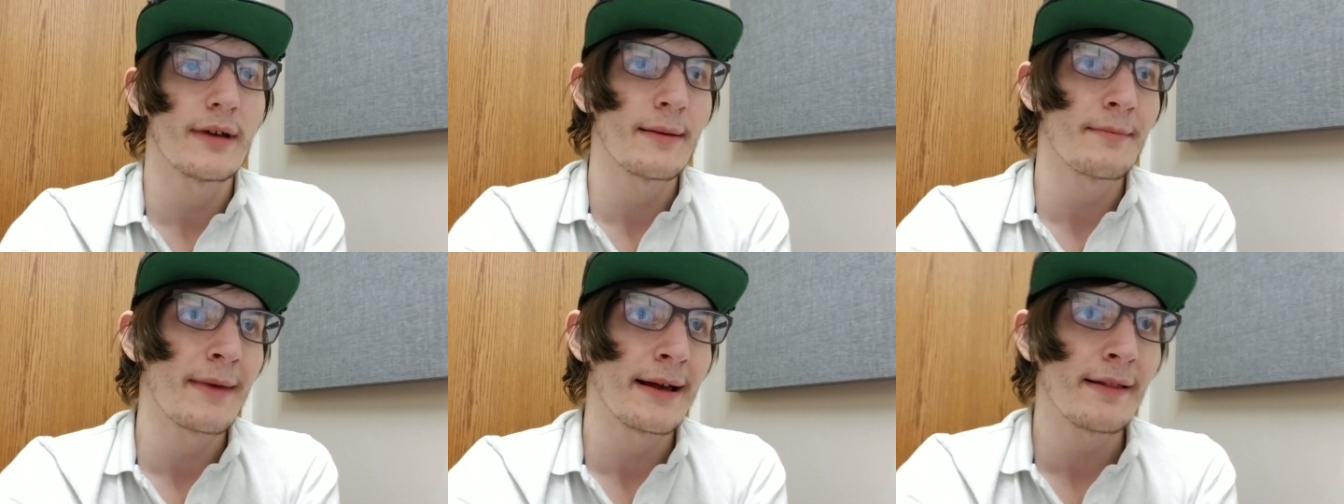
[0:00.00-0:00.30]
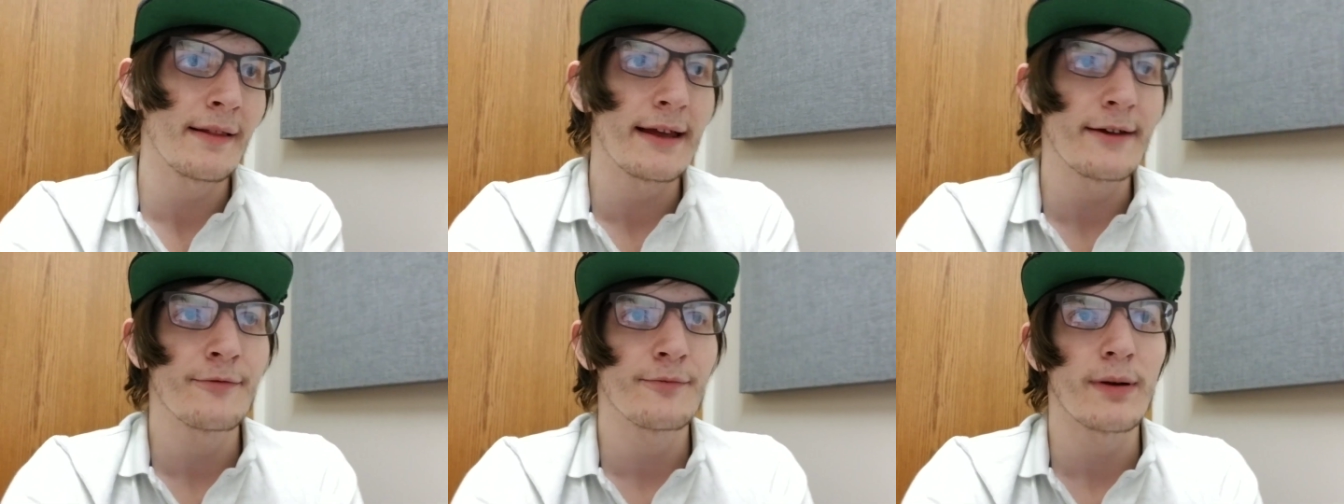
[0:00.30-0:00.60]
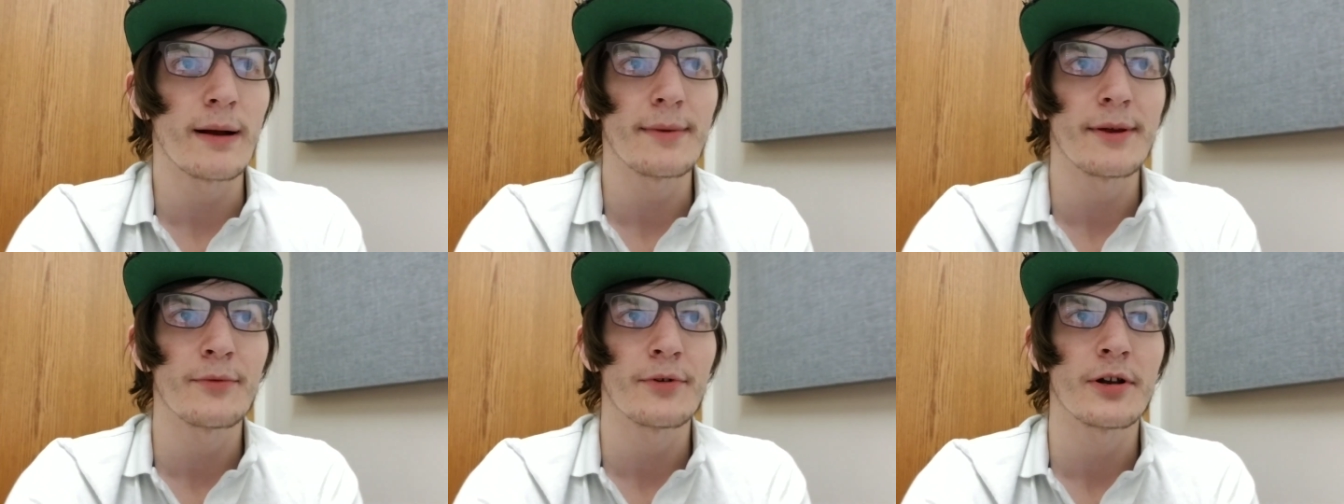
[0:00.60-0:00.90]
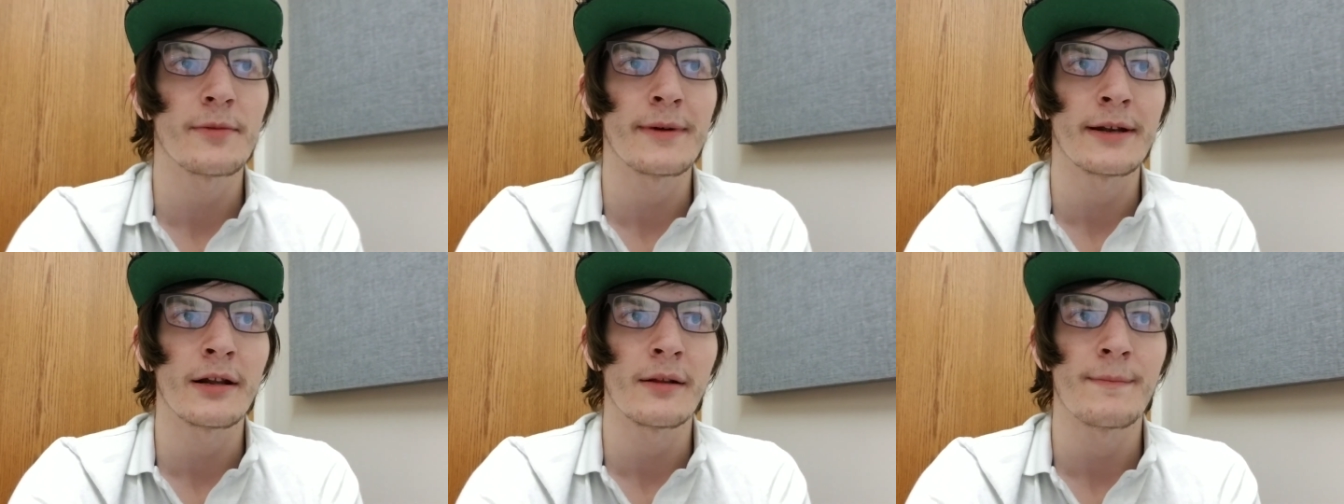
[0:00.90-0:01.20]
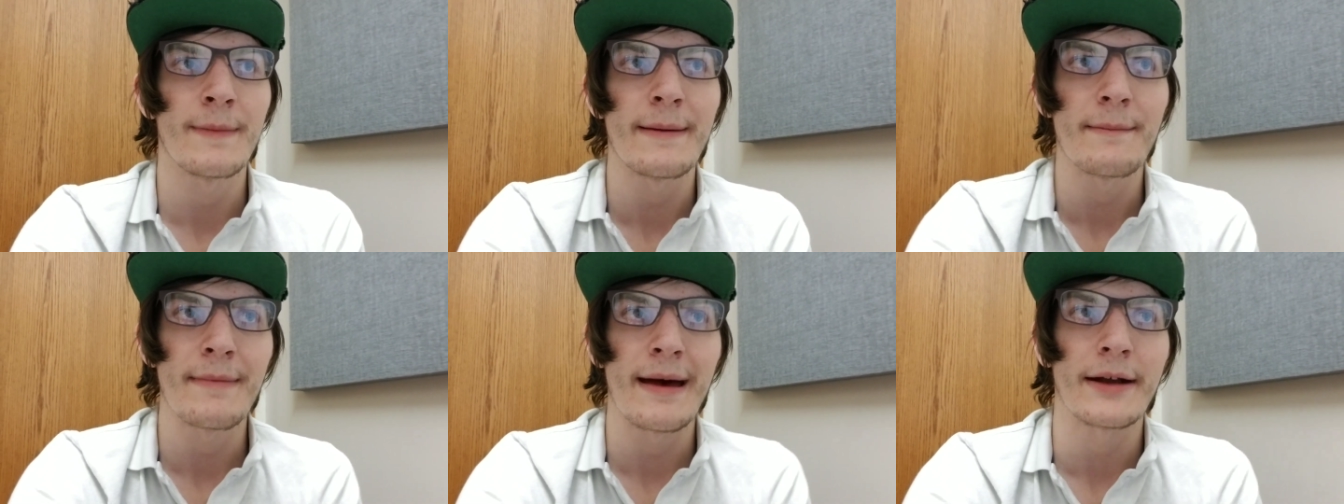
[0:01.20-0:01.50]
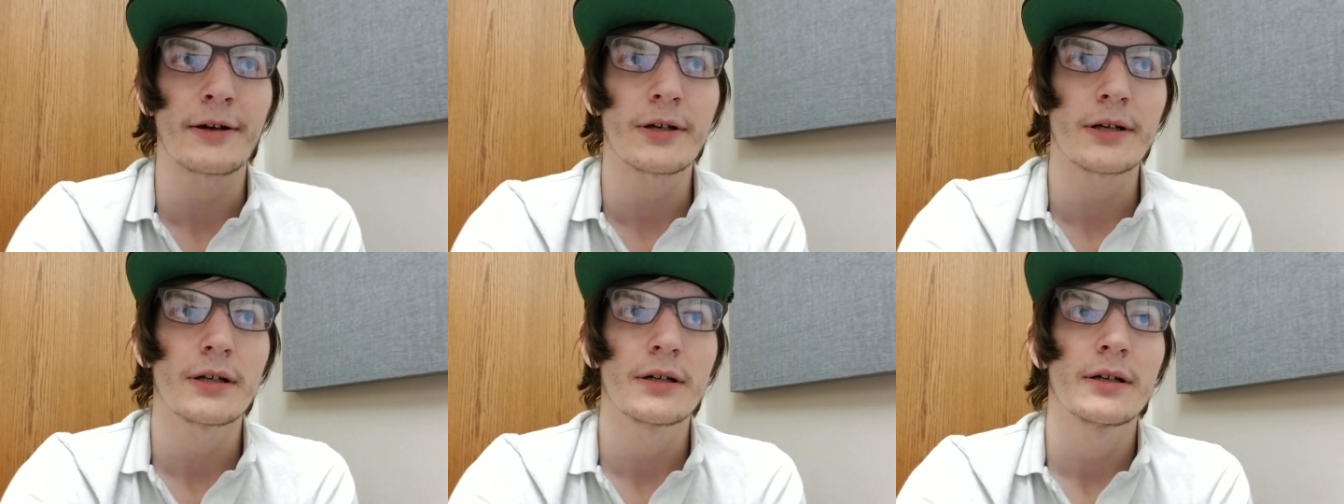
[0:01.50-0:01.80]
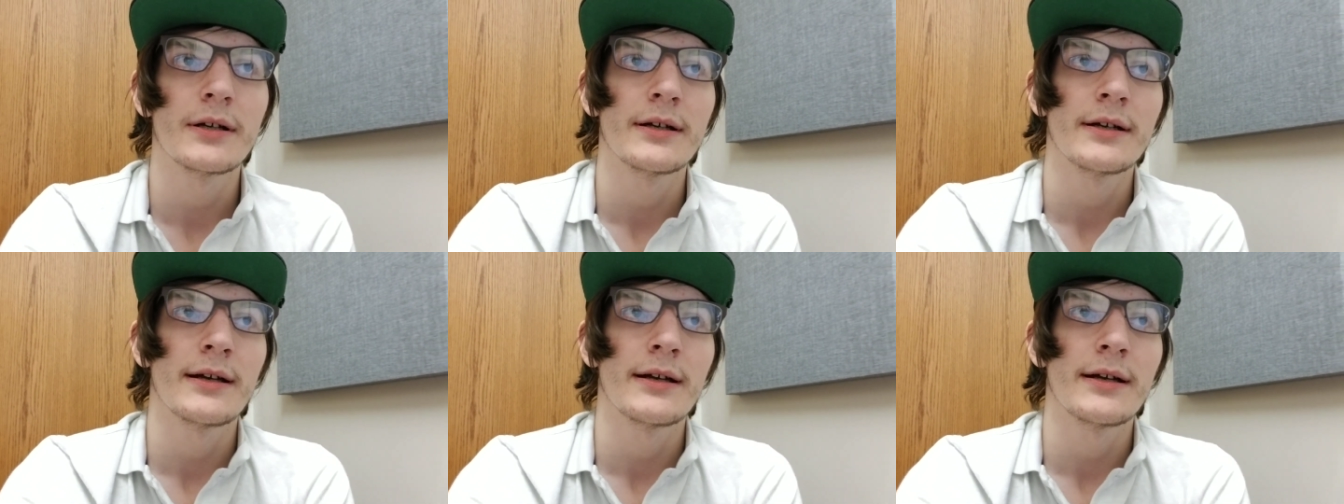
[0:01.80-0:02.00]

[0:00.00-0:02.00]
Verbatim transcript: my life probably would have been a bit better.